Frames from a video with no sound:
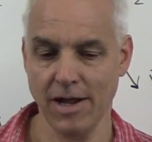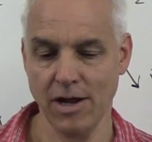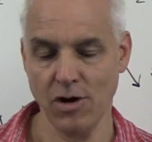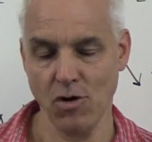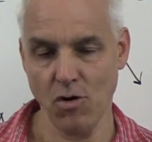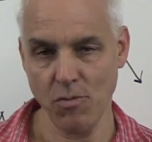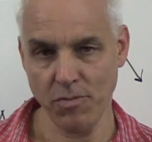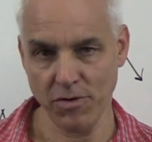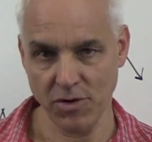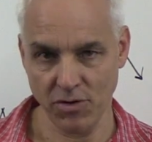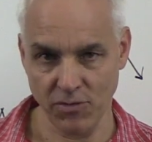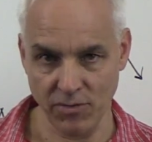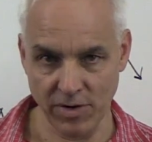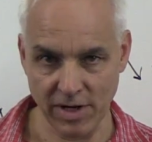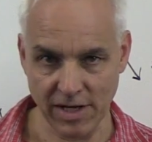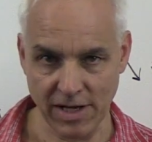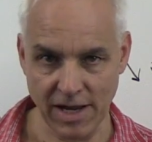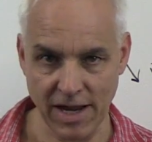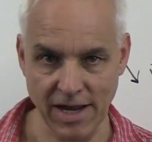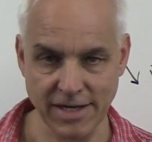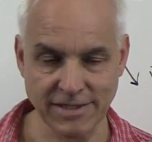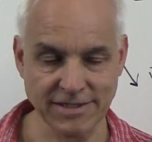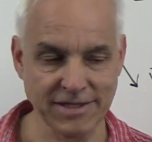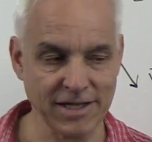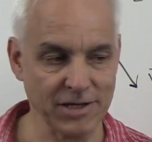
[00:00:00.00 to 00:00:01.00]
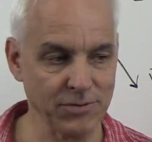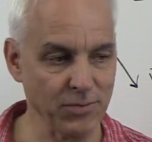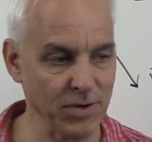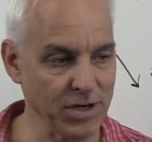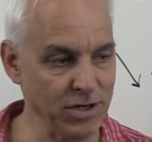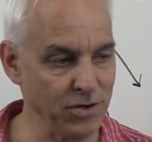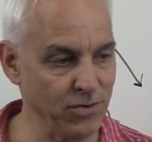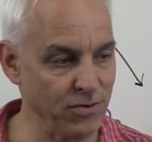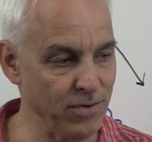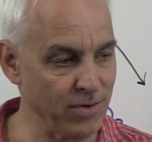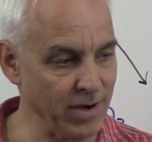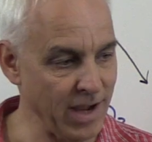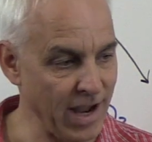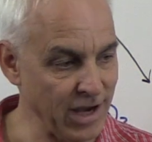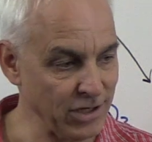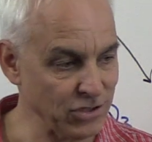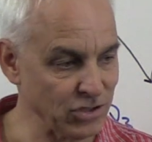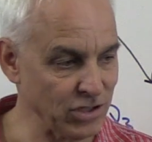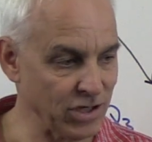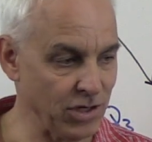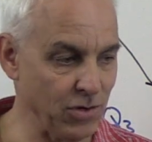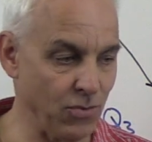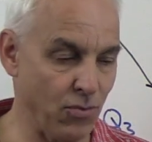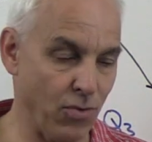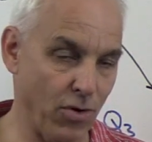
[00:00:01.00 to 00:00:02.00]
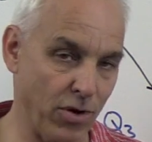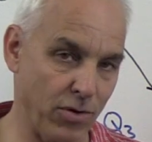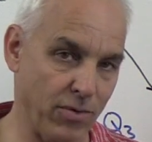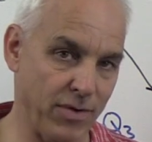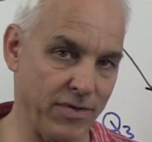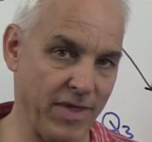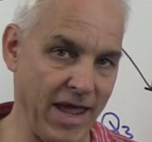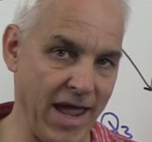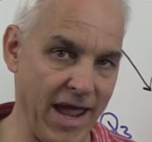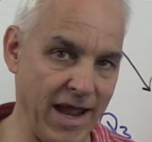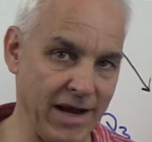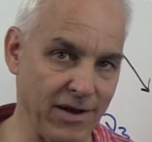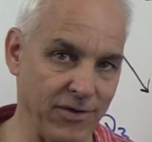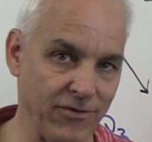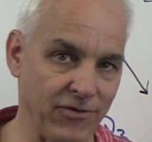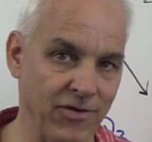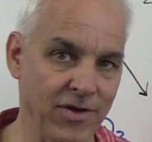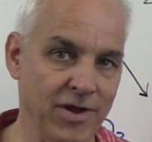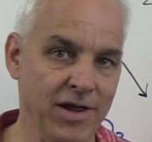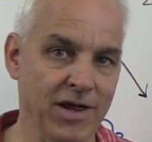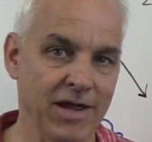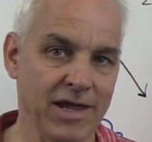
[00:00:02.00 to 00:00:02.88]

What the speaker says: hope you realize that when you actually work with angles,